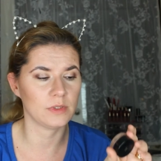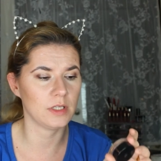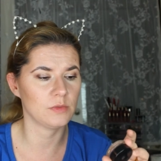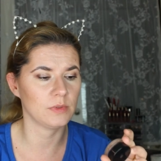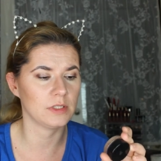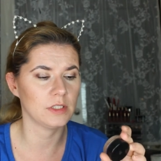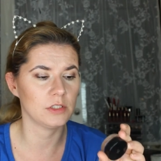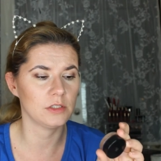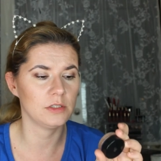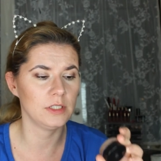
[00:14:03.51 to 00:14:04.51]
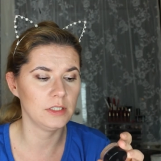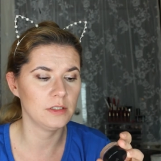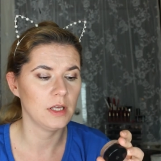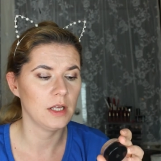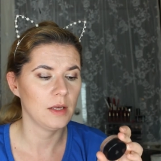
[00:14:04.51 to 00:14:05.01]
one this one
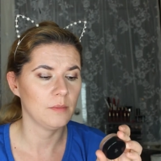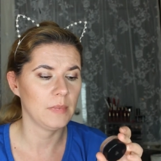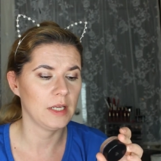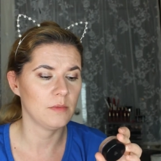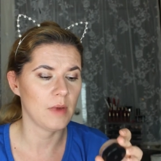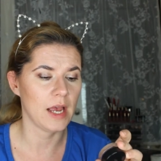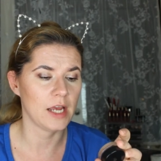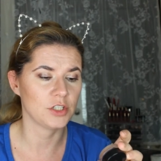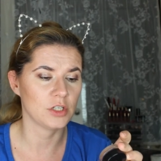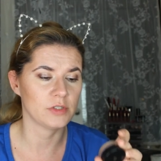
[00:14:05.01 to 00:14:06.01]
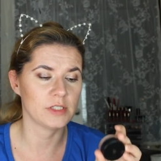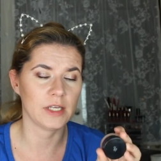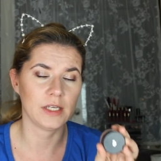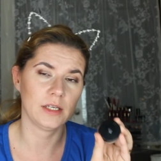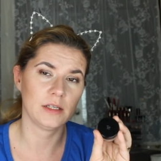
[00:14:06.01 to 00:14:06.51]
did made my eyeshadow
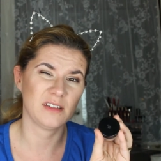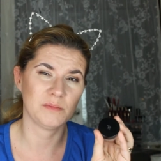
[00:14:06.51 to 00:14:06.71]
stay